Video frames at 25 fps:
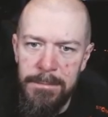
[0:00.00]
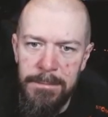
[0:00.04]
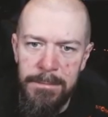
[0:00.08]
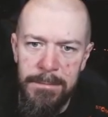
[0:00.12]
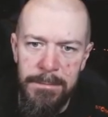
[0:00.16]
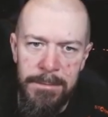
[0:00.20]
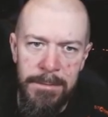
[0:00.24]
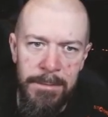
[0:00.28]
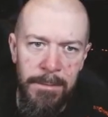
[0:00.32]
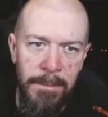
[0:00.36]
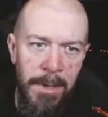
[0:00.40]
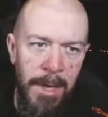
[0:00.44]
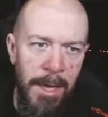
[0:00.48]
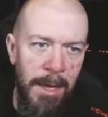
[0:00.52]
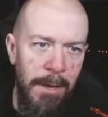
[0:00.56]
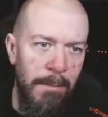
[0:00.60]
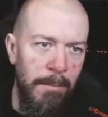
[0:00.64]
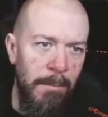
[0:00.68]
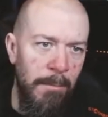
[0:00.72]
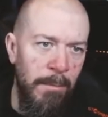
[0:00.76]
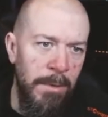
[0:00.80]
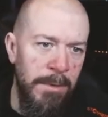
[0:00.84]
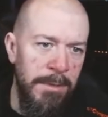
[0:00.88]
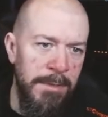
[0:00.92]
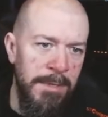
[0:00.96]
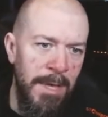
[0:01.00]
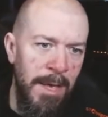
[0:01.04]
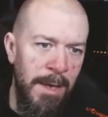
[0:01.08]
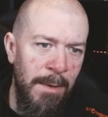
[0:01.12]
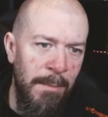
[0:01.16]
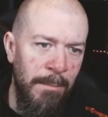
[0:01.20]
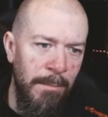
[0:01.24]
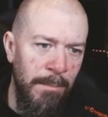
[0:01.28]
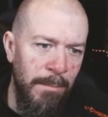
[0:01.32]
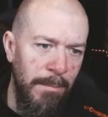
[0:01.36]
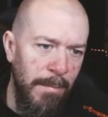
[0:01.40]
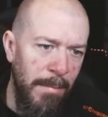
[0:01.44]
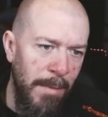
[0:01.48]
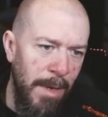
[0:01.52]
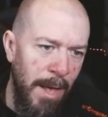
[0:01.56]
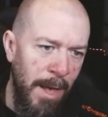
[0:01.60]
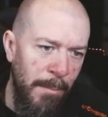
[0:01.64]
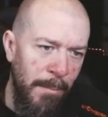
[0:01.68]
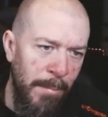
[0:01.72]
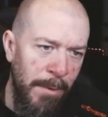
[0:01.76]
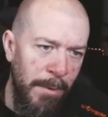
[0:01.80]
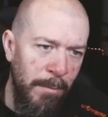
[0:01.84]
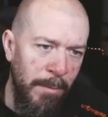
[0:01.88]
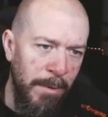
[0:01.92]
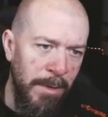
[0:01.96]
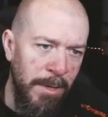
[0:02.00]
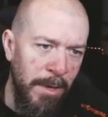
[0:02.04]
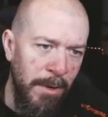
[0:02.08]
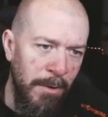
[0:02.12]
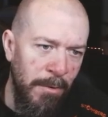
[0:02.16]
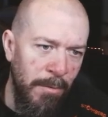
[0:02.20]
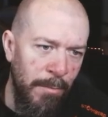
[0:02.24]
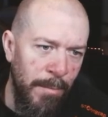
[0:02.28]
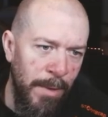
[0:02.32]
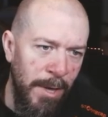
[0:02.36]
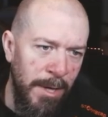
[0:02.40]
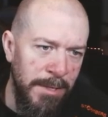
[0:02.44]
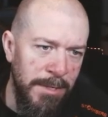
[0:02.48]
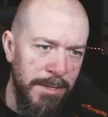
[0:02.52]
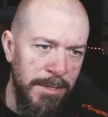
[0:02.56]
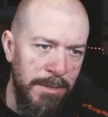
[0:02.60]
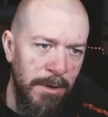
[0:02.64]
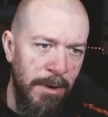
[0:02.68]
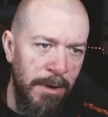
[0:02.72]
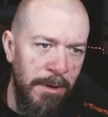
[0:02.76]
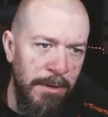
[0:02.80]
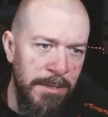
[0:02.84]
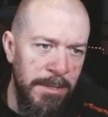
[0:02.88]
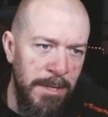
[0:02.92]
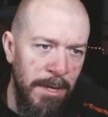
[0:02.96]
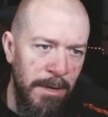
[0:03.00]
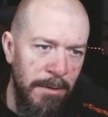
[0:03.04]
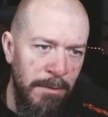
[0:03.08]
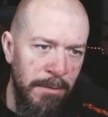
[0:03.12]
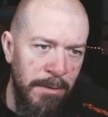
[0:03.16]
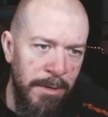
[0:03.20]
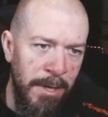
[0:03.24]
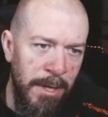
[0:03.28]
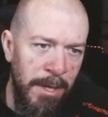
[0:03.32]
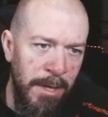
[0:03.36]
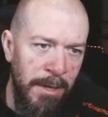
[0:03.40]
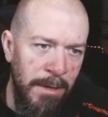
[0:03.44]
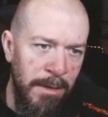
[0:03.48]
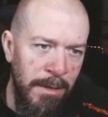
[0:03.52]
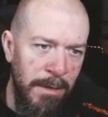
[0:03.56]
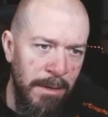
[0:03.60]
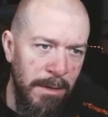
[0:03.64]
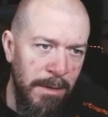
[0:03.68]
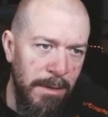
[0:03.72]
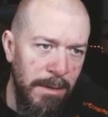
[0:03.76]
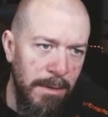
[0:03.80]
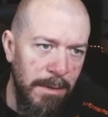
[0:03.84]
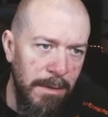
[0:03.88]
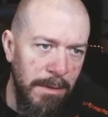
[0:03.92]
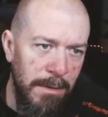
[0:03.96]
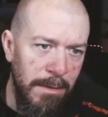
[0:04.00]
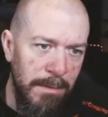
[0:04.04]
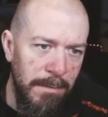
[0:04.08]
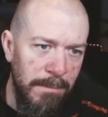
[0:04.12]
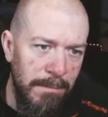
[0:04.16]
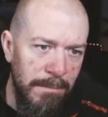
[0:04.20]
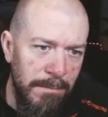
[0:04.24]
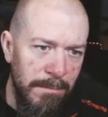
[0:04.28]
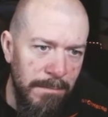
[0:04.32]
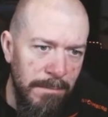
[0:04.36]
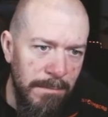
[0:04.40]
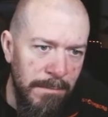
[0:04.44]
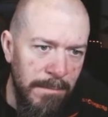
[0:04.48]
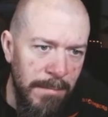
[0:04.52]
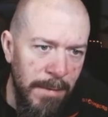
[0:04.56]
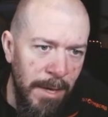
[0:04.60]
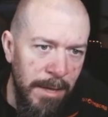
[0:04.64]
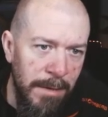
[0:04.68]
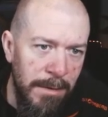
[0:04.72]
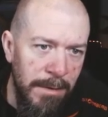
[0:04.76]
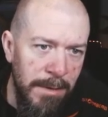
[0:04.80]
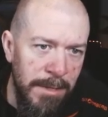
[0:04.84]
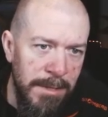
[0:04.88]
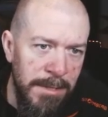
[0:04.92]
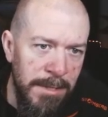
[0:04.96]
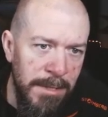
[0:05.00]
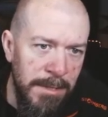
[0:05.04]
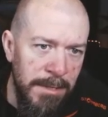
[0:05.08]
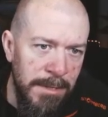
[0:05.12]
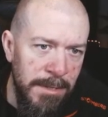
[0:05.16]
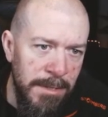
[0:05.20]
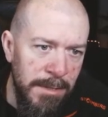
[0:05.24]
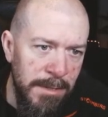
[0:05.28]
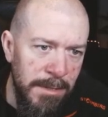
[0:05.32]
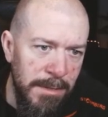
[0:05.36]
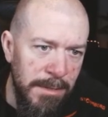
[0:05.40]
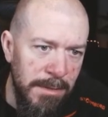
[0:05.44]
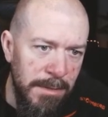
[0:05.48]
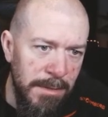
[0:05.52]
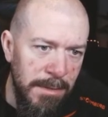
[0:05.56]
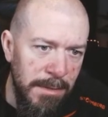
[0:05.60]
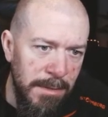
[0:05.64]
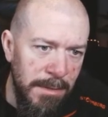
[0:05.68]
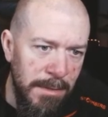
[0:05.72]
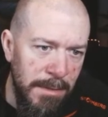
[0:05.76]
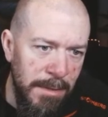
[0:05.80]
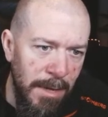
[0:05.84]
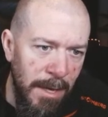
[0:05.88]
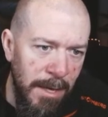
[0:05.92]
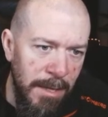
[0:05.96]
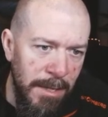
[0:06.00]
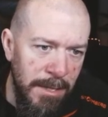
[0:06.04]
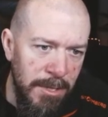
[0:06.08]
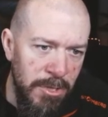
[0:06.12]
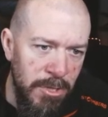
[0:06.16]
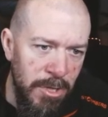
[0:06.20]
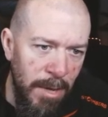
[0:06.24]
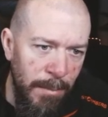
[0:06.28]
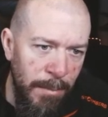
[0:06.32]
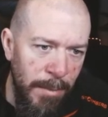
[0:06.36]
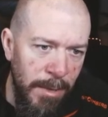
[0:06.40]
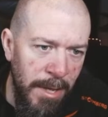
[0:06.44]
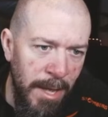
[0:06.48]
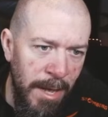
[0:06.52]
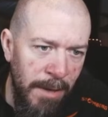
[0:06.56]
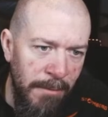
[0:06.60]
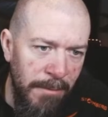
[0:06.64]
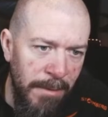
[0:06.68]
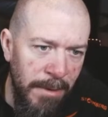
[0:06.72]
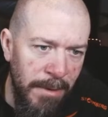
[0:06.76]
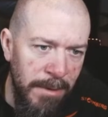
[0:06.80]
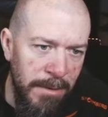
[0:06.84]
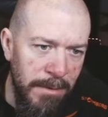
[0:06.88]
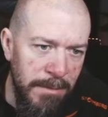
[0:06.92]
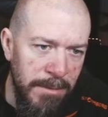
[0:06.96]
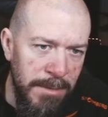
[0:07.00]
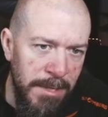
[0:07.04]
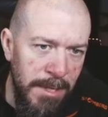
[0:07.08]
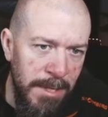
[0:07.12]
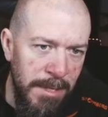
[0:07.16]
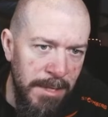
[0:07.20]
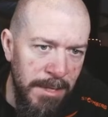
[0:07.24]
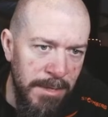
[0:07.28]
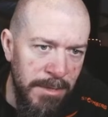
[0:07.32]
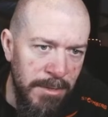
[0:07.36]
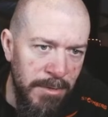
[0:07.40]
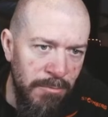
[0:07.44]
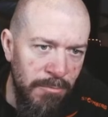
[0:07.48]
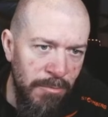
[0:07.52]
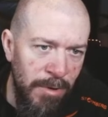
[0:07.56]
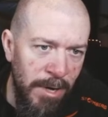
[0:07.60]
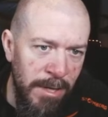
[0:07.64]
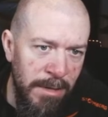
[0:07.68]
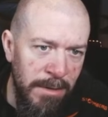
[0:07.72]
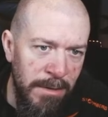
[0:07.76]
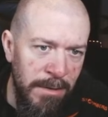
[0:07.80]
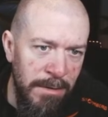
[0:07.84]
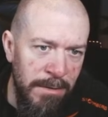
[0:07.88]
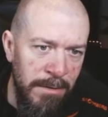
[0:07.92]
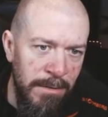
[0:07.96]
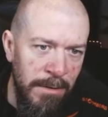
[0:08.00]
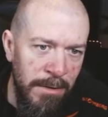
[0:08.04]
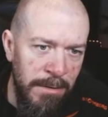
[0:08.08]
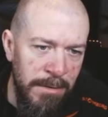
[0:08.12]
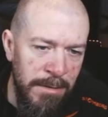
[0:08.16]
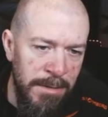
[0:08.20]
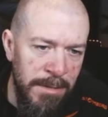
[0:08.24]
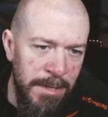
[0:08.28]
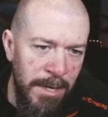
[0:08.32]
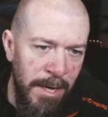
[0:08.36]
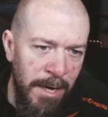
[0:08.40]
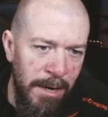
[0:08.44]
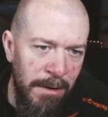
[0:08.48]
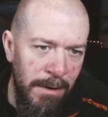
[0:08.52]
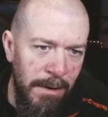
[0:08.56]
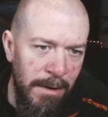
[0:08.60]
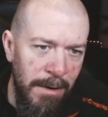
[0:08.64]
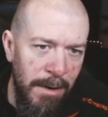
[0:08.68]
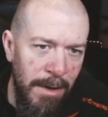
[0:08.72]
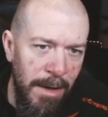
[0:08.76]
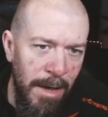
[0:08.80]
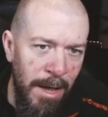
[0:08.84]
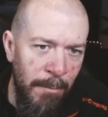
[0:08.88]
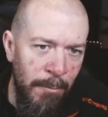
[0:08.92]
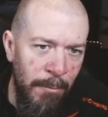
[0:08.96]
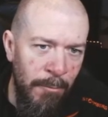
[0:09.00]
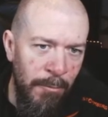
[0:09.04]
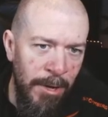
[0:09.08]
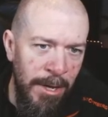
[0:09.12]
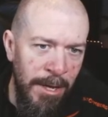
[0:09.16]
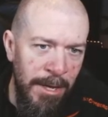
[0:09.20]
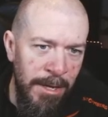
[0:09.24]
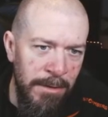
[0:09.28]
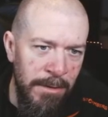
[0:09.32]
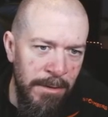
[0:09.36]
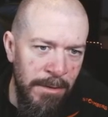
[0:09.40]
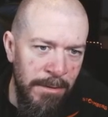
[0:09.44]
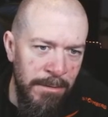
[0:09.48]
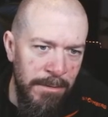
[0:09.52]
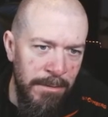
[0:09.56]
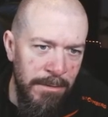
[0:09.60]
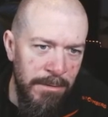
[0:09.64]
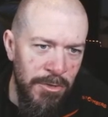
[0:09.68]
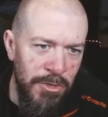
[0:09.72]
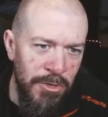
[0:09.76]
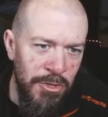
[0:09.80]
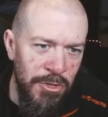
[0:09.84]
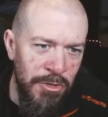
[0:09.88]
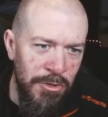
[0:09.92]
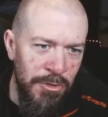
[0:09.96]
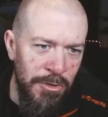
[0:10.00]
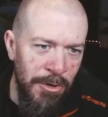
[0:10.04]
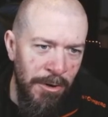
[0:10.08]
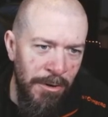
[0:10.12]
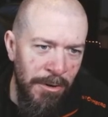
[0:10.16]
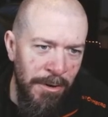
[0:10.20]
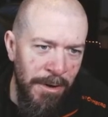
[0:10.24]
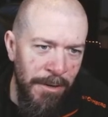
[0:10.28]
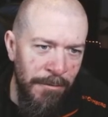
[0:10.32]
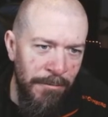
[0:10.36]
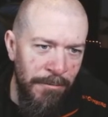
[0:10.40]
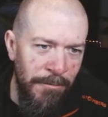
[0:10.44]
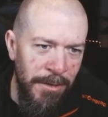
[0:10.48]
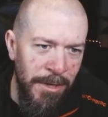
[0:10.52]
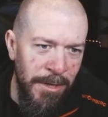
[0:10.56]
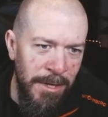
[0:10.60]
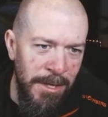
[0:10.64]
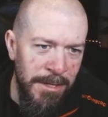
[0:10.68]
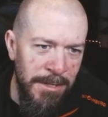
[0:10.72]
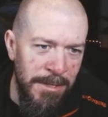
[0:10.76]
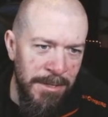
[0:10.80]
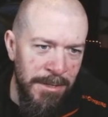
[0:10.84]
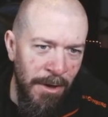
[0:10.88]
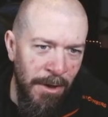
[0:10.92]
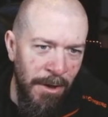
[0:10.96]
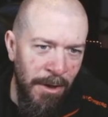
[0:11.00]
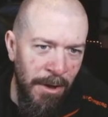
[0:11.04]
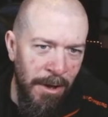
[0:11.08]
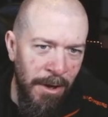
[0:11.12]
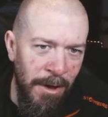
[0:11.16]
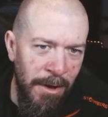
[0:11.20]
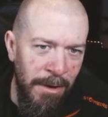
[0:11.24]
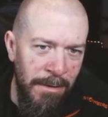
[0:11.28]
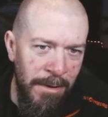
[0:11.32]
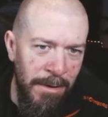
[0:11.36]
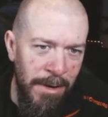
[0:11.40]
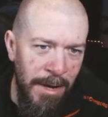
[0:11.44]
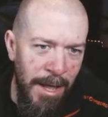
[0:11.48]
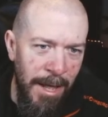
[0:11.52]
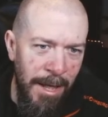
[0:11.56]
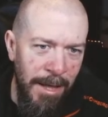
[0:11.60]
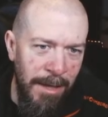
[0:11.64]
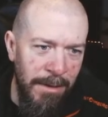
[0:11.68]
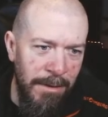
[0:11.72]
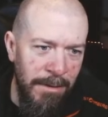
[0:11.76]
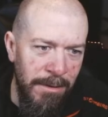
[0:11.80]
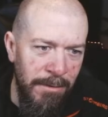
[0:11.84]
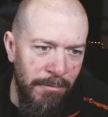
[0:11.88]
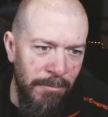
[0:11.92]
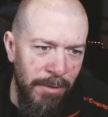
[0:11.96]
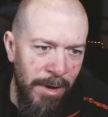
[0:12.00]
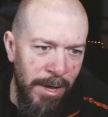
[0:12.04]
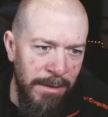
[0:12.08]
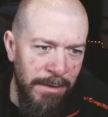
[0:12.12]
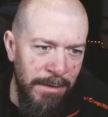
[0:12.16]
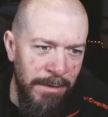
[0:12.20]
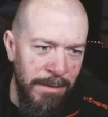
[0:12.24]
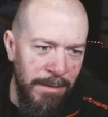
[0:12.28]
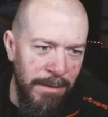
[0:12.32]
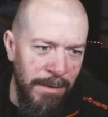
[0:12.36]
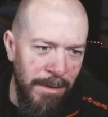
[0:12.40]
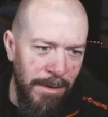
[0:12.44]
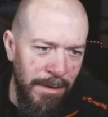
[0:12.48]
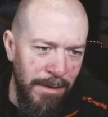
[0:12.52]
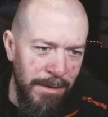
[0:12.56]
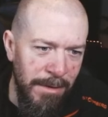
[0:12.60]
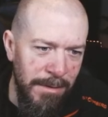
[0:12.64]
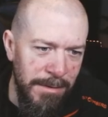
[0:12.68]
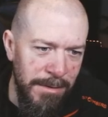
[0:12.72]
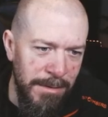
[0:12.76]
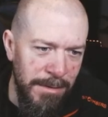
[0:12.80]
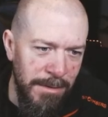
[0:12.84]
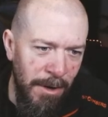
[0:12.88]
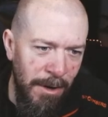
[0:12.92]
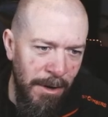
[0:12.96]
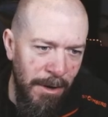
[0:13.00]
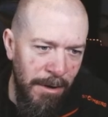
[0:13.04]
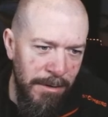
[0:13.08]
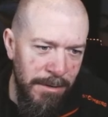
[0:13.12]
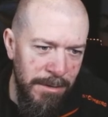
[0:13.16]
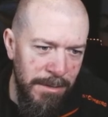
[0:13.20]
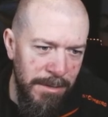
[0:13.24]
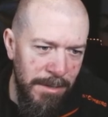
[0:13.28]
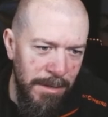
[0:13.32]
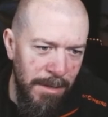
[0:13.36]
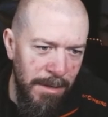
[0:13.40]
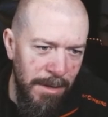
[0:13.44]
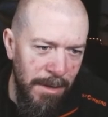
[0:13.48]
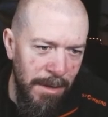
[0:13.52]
So yeah, once I'm happy with how my stars are looking, and this is an issue I've been having, you see these red dots here. I'm really not sure if these are like red stars